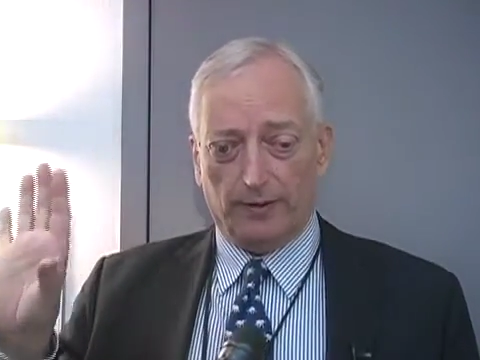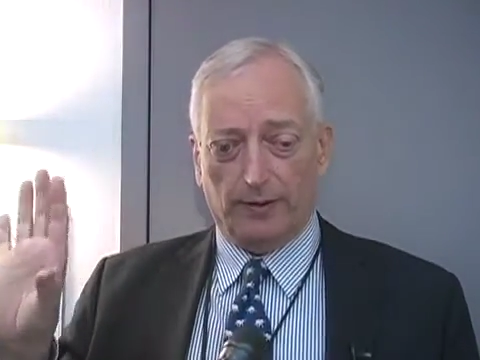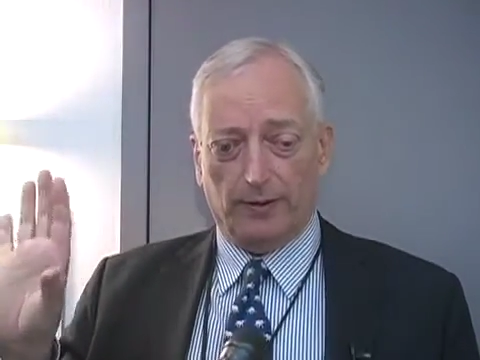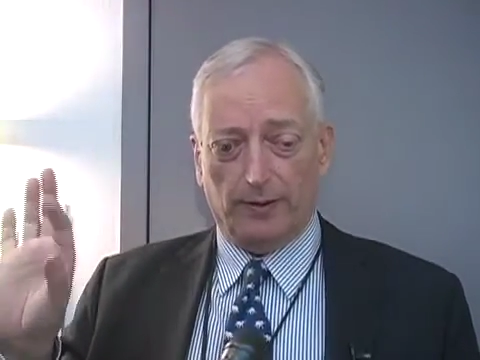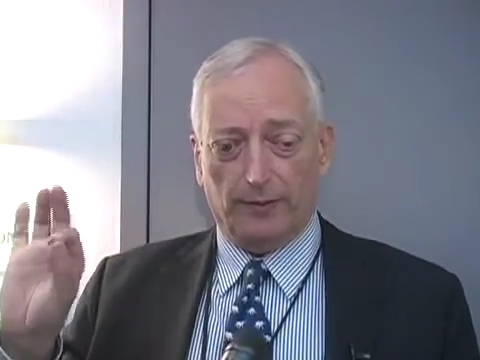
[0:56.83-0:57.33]

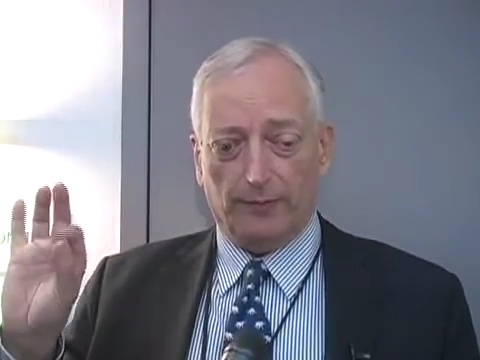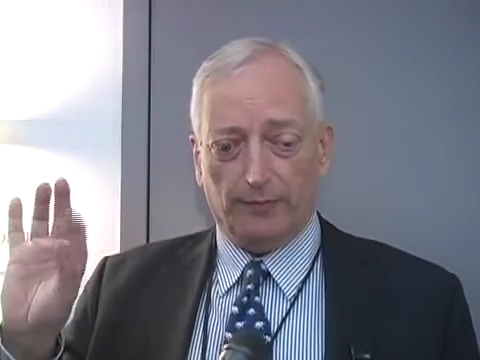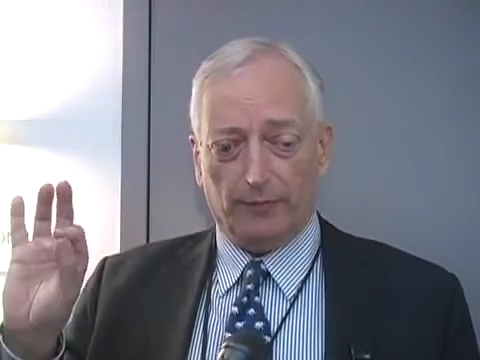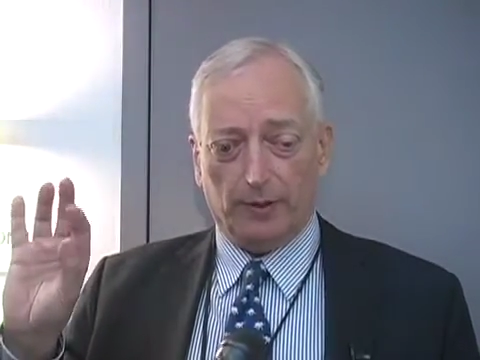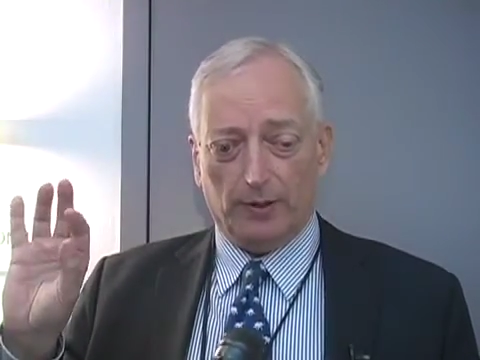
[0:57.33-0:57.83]

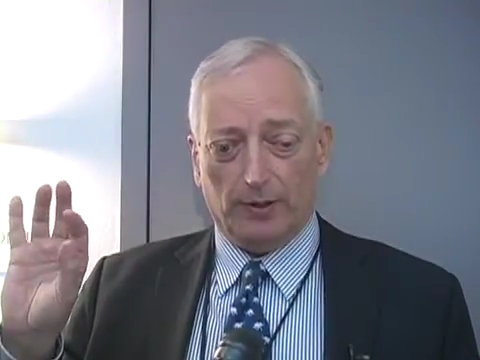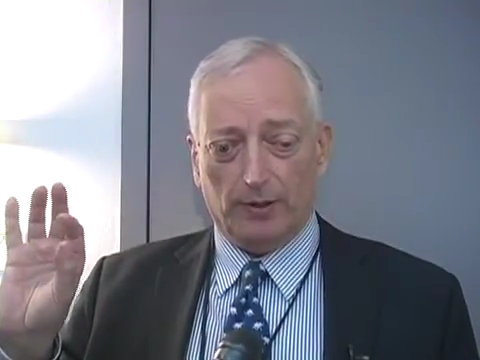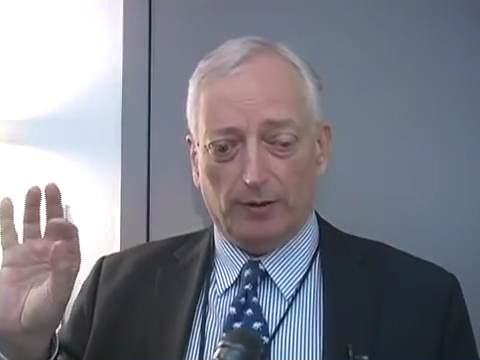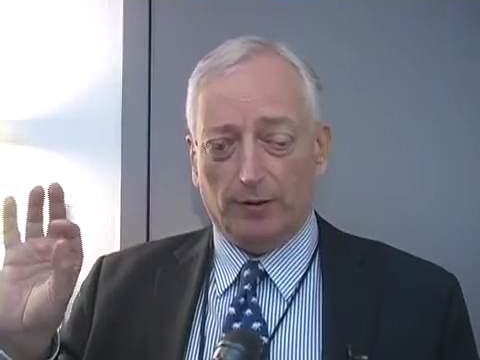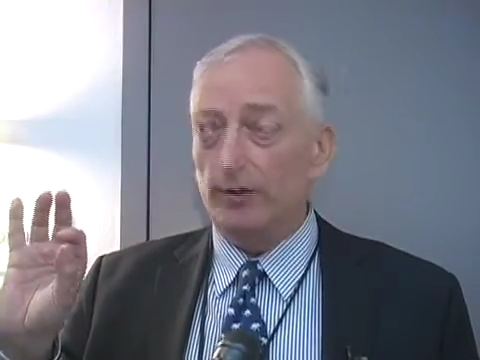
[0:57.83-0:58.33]

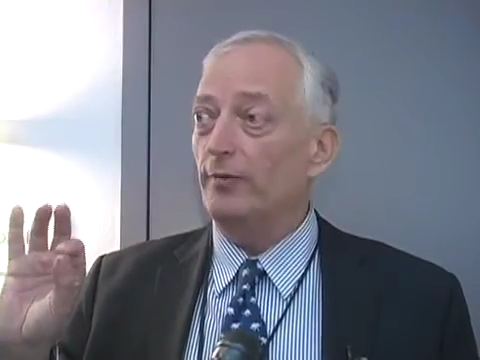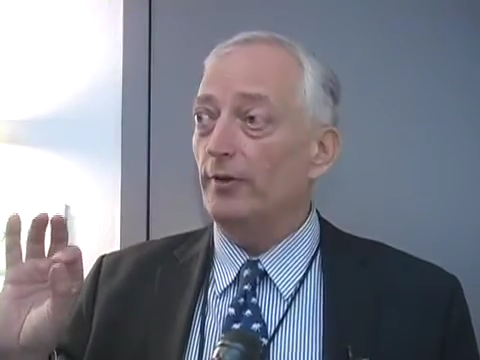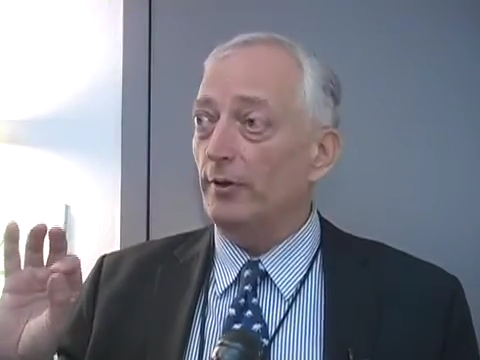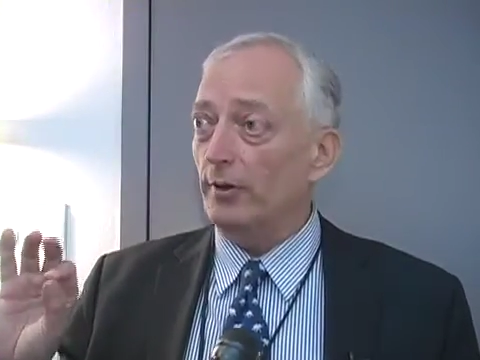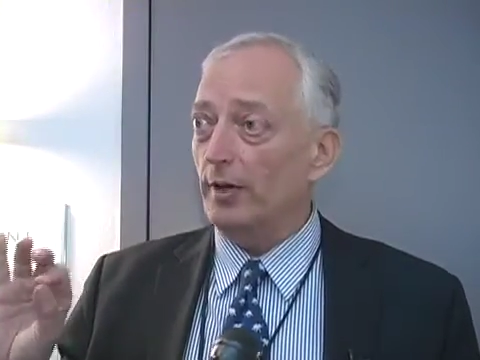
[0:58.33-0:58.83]

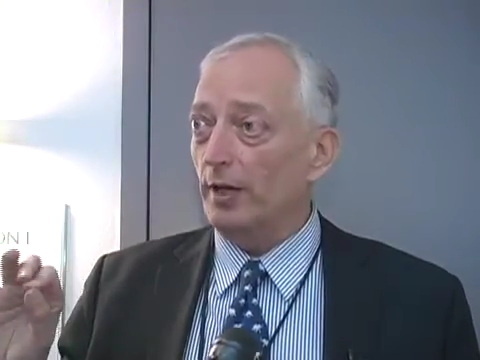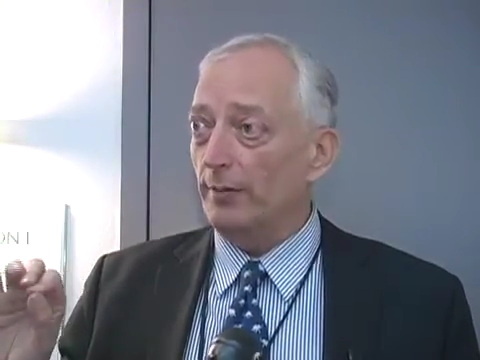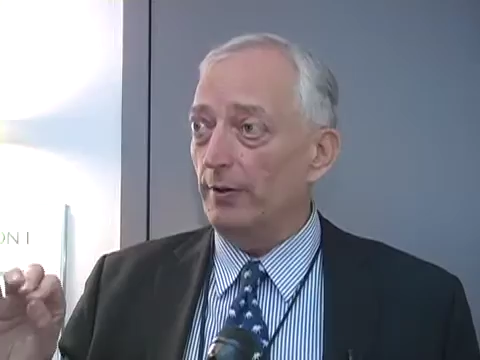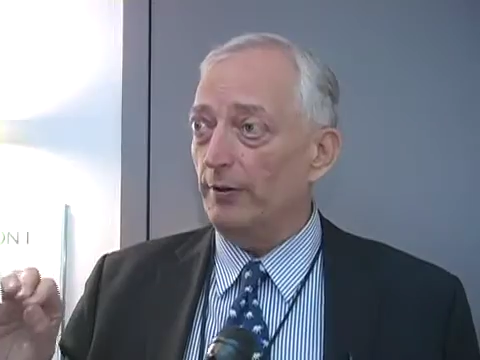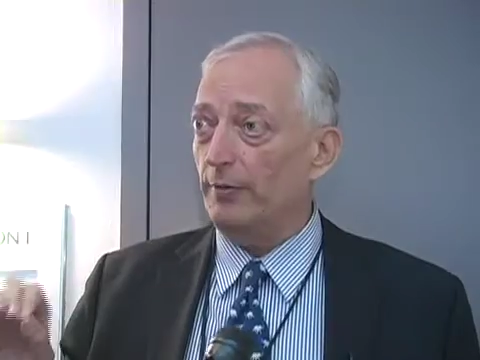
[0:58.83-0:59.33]

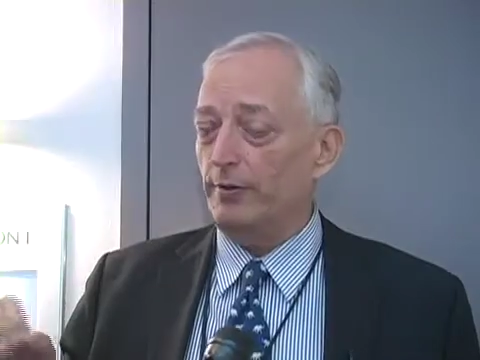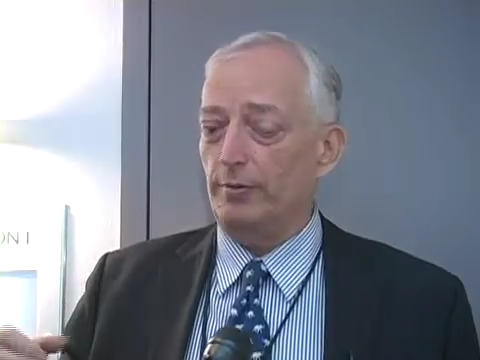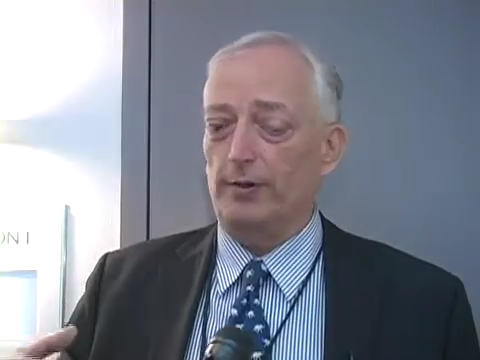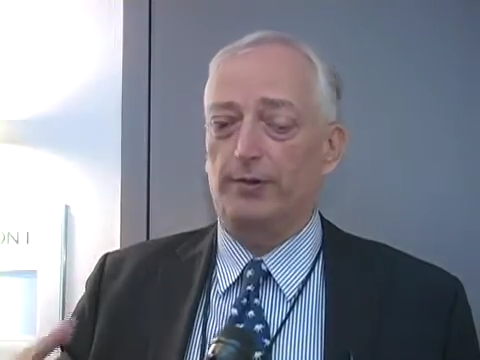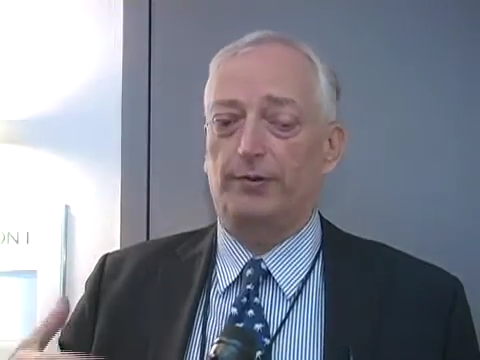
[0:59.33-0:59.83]
chlorofluorocarbons, which
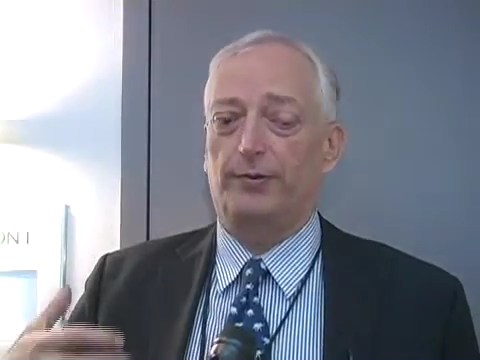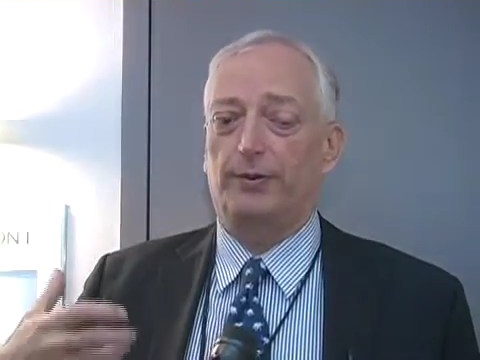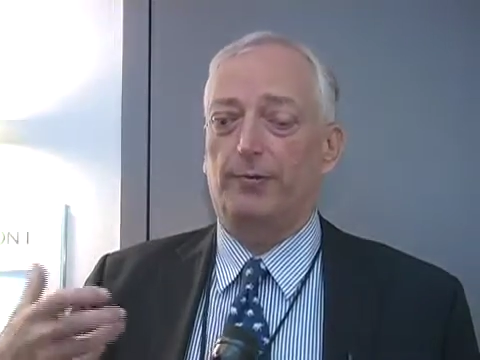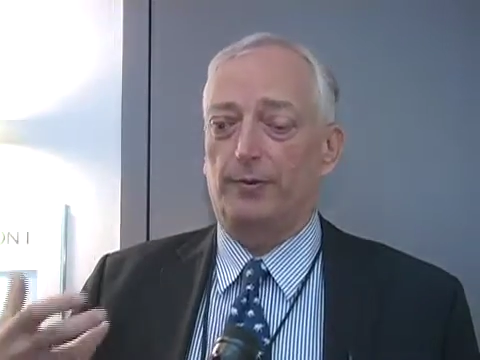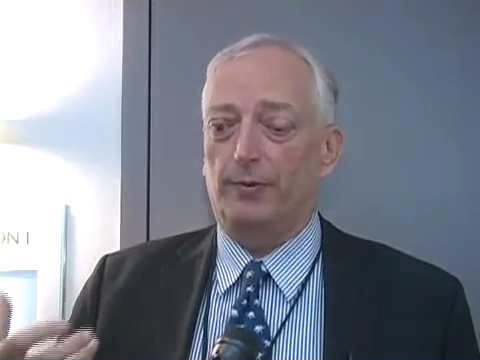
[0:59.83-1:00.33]
were
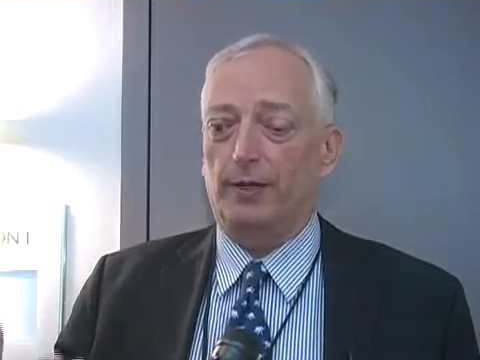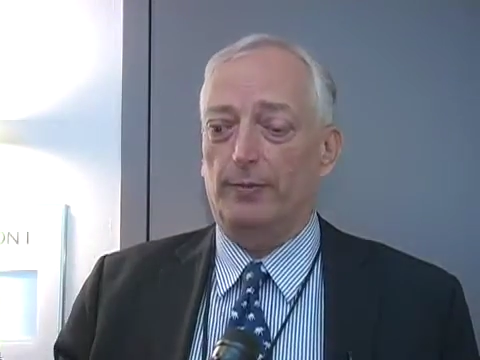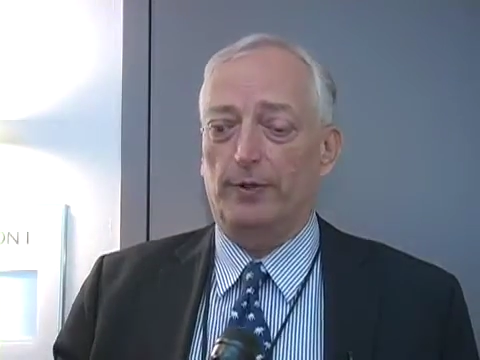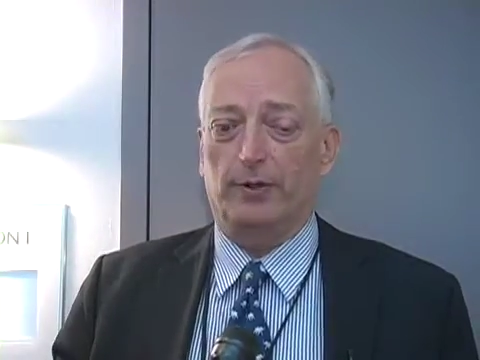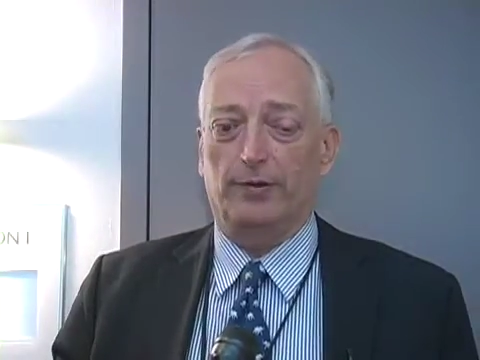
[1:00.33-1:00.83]
some of the
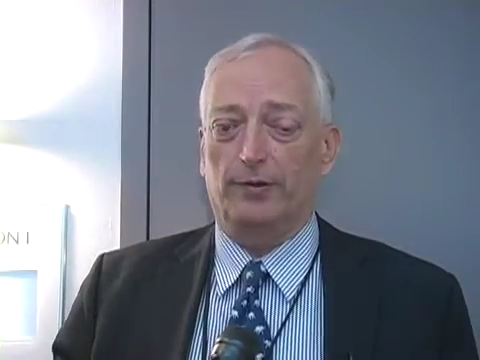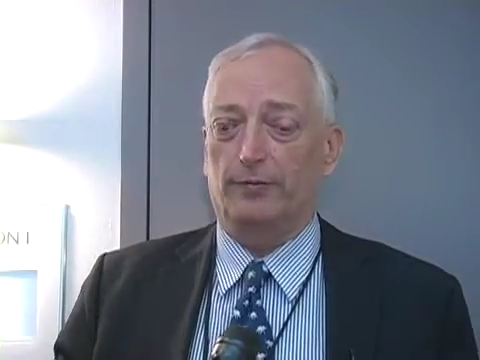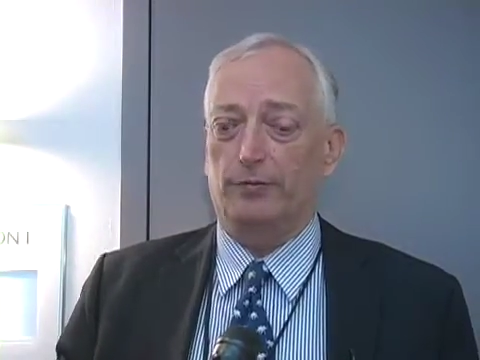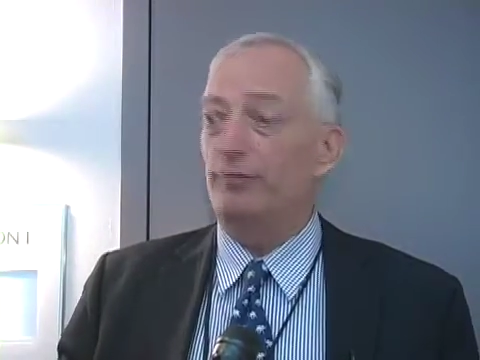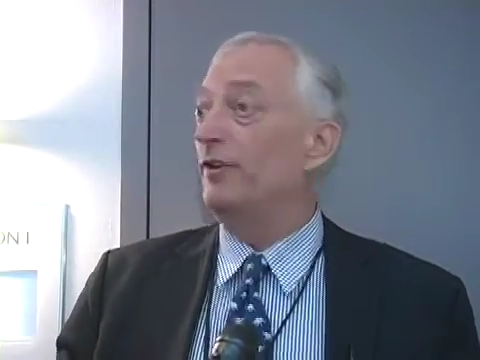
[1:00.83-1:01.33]
byproducts
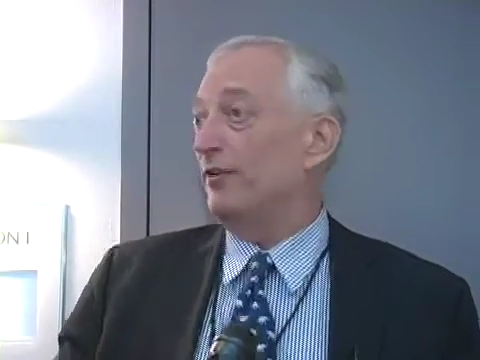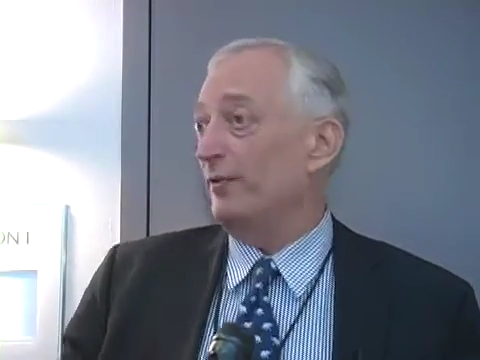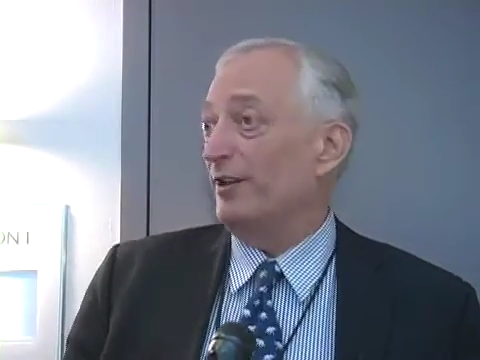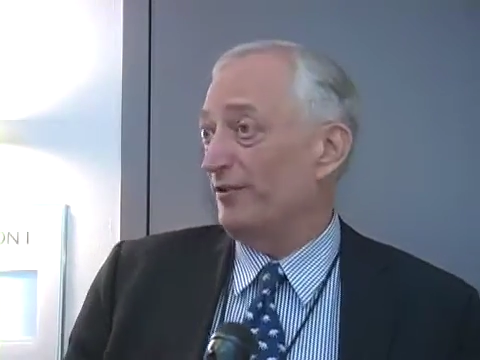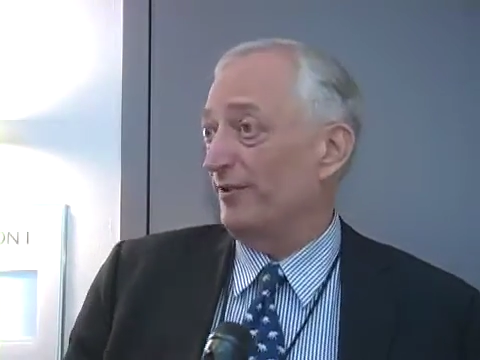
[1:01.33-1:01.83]
of
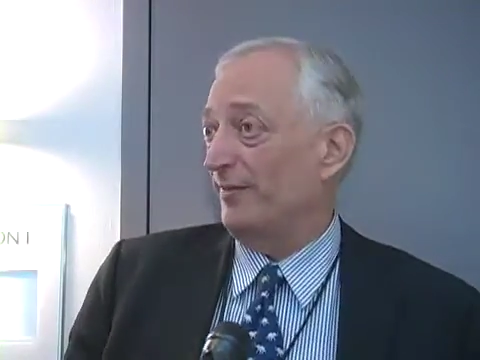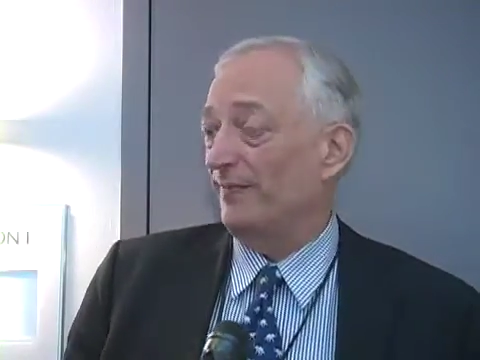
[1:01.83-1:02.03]
refrigeration.